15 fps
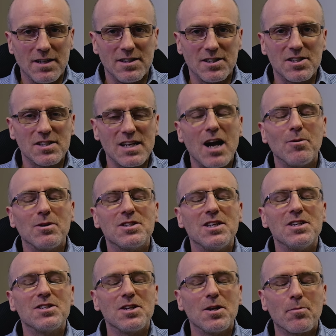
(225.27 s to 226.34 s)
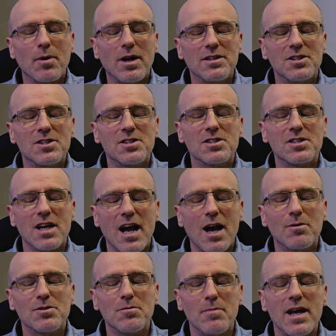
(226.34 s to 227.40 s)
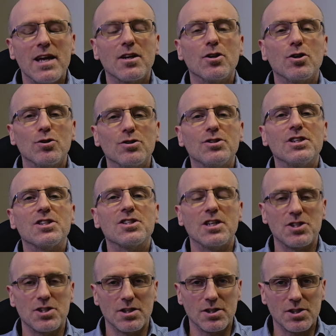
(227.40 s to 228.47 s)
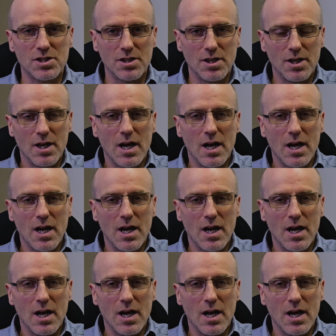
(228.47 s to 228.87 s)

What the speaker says: This is how we teach the apprentices how to make good decisions,